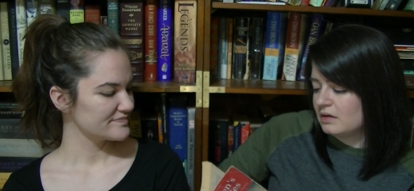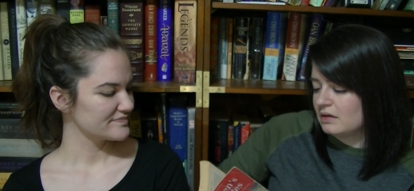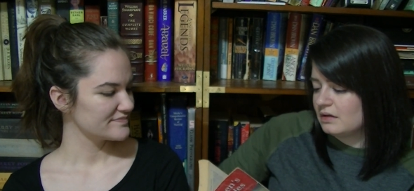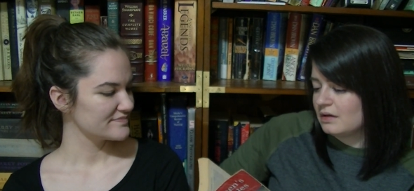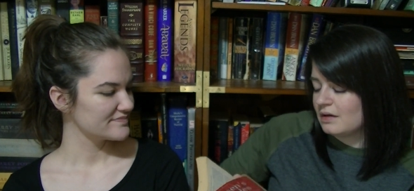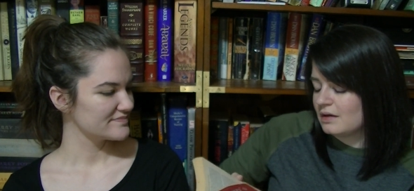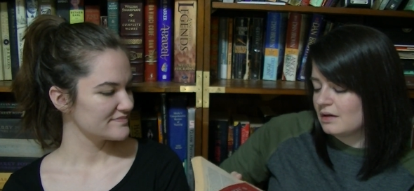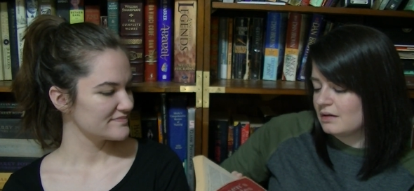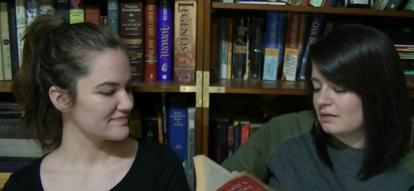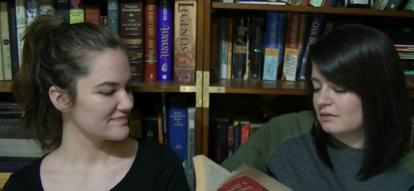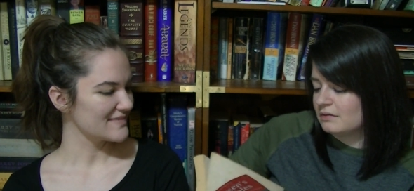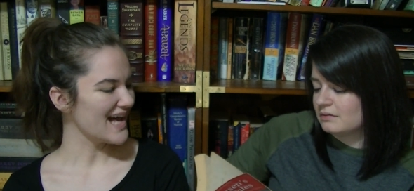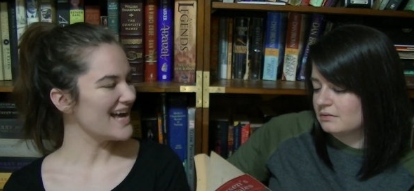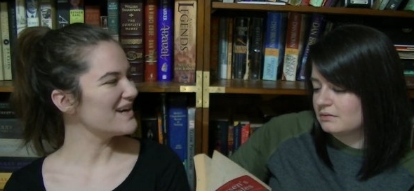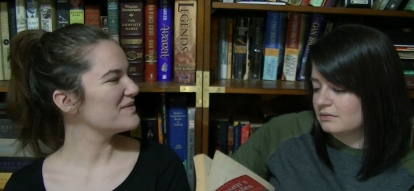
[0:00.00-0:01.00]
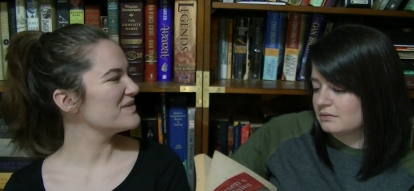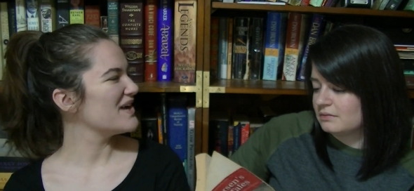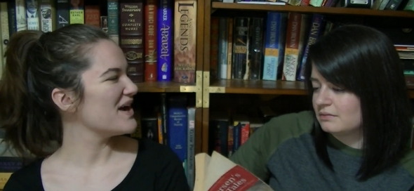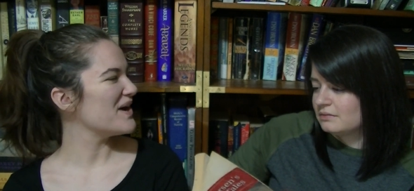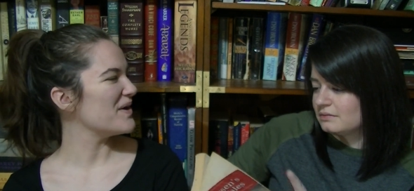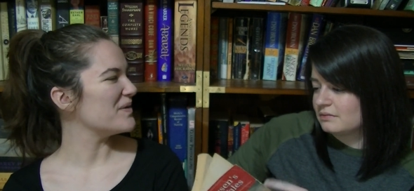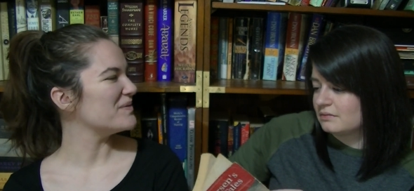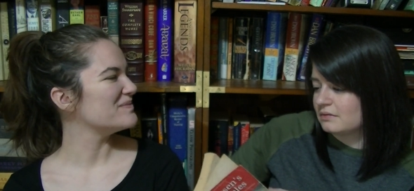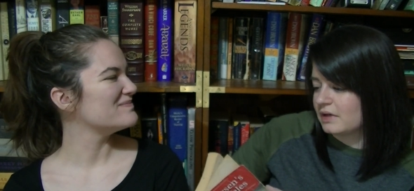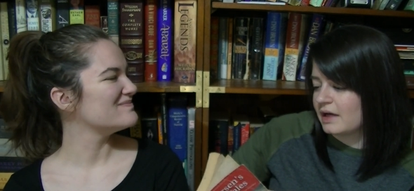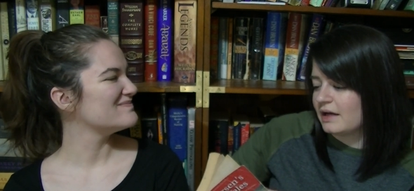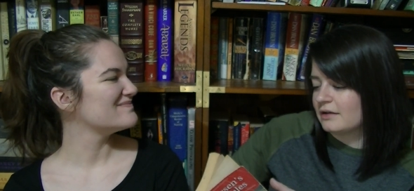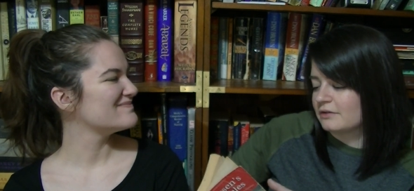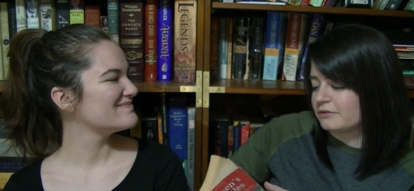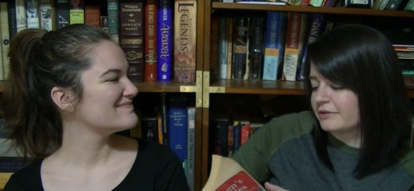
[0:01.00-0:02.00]
Speaker 1: Yeah. I don't know.
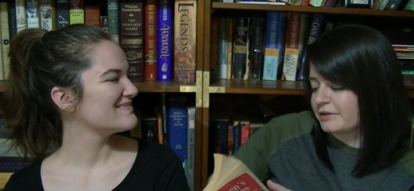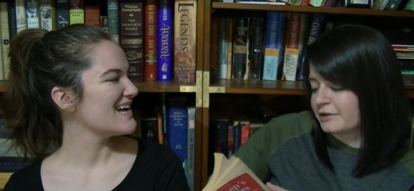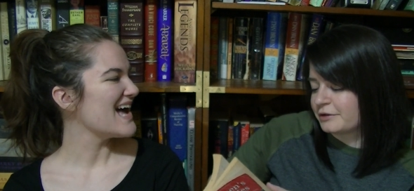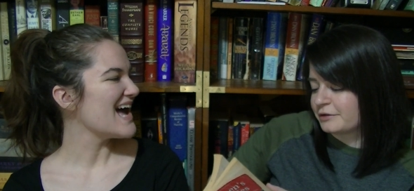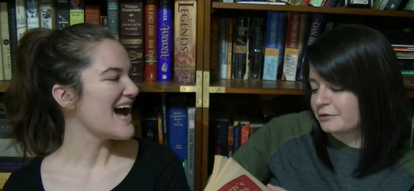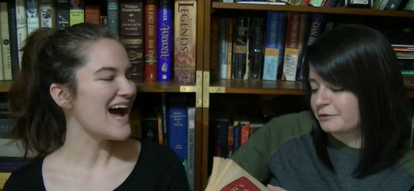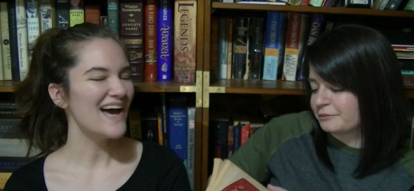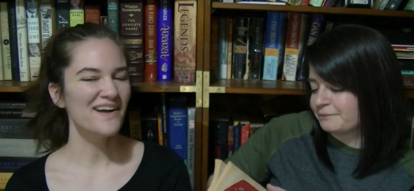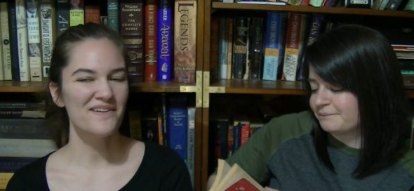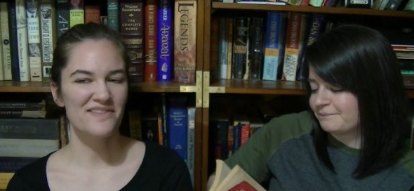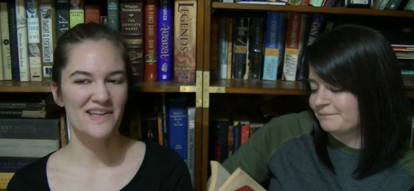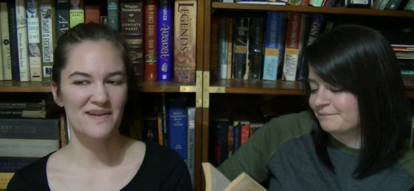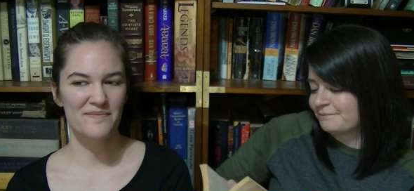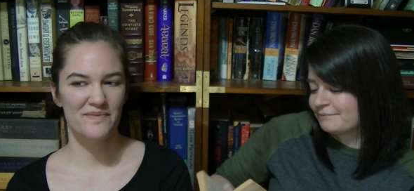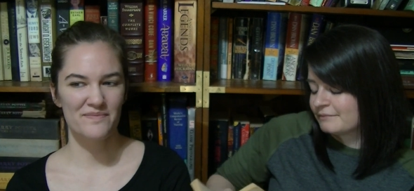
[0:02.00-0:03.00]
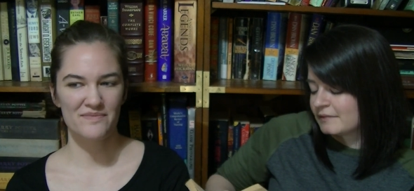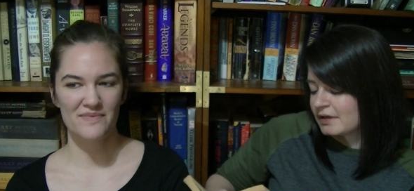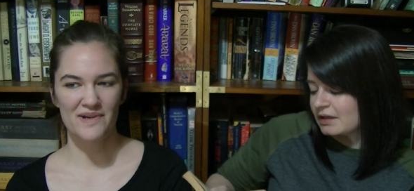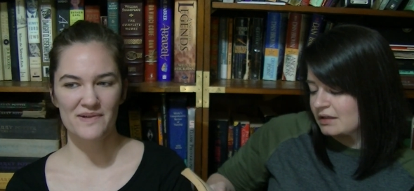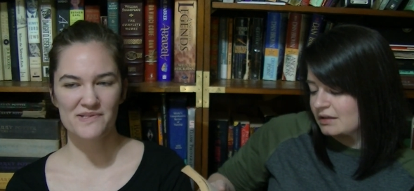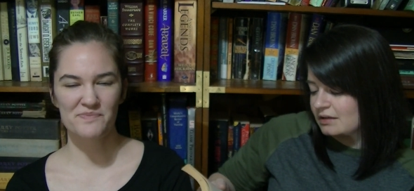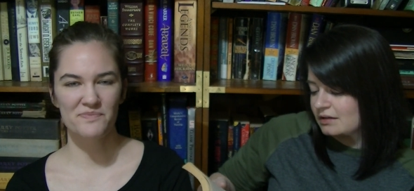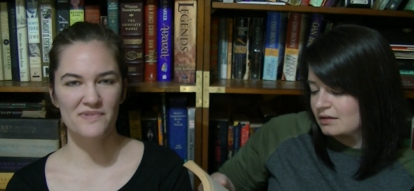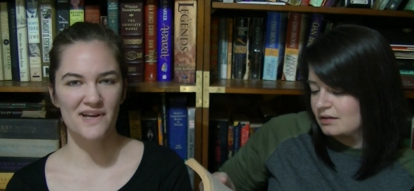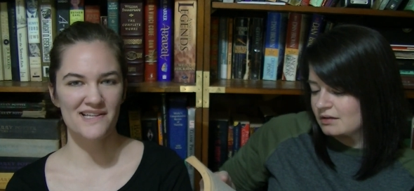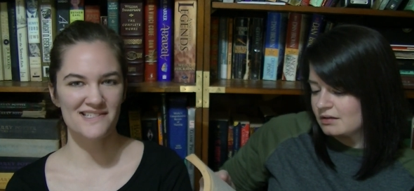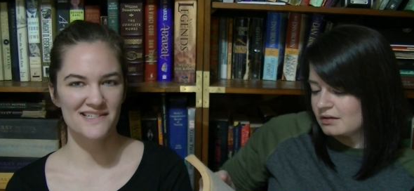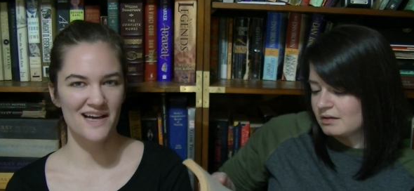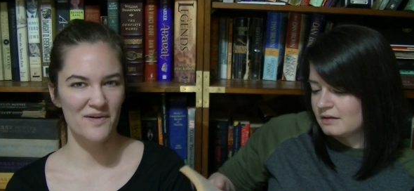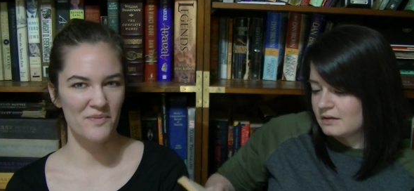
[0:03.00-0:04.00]
I don't know. I don't think
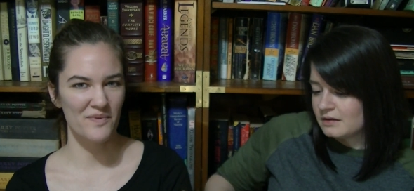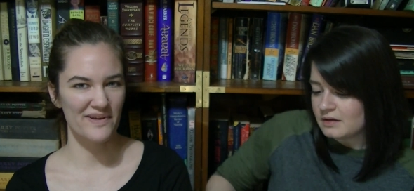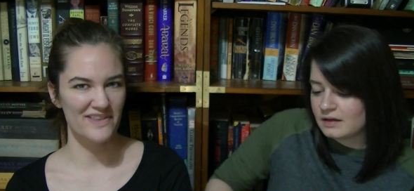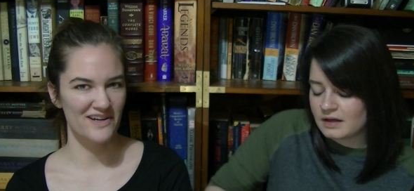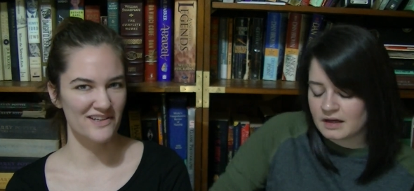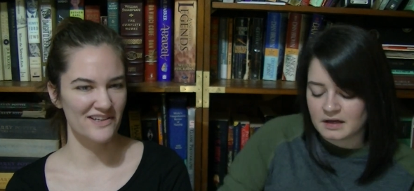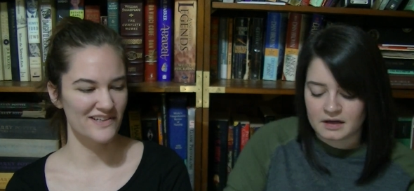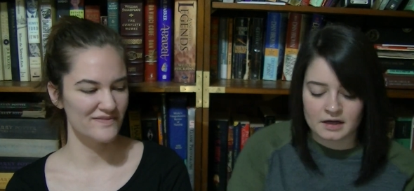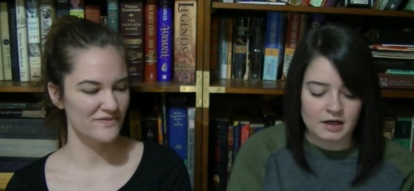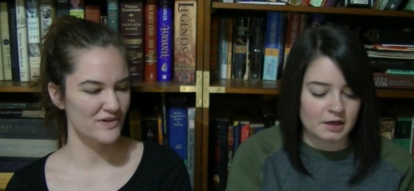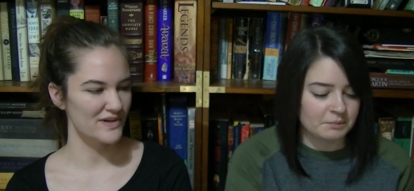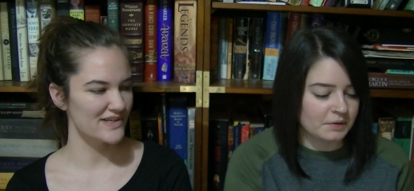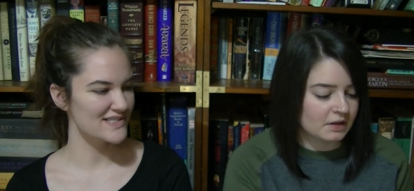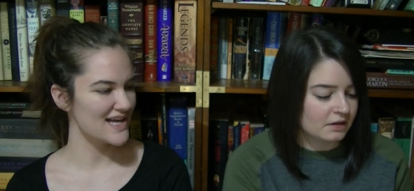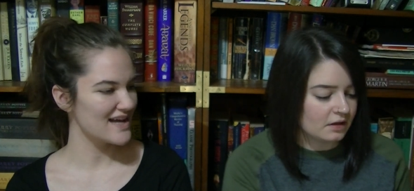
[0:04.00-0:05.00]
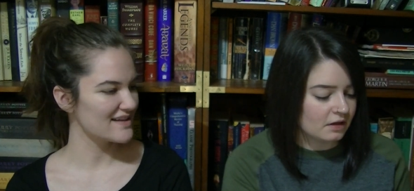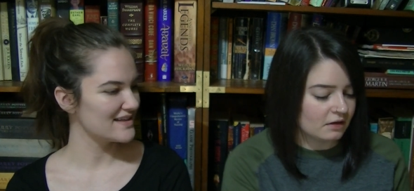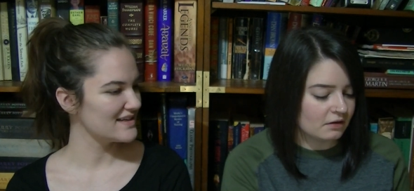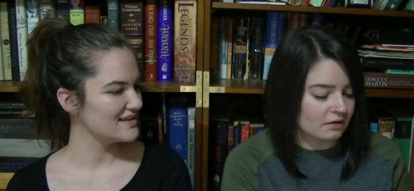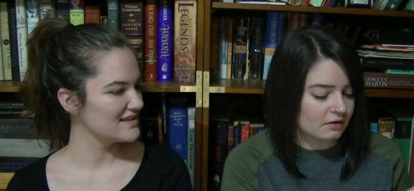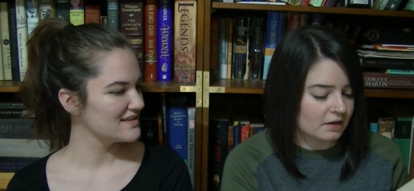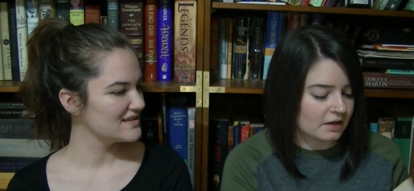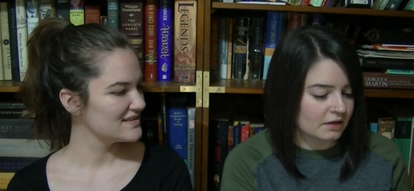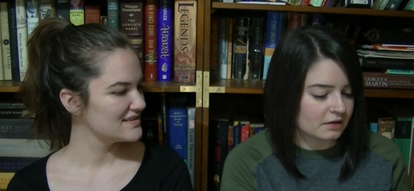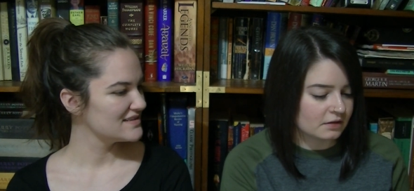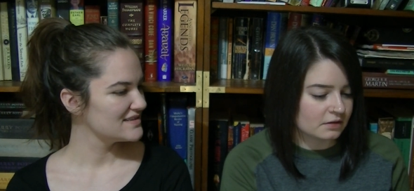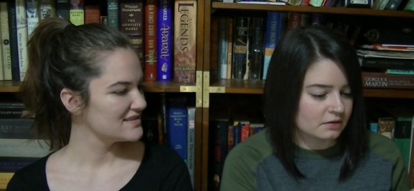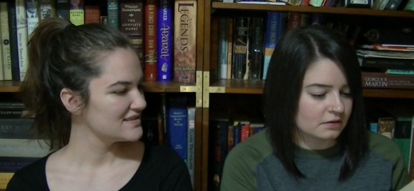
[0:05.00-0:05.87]
it's not what they're looking
Speaker 2: for. I mean, exactly. They are like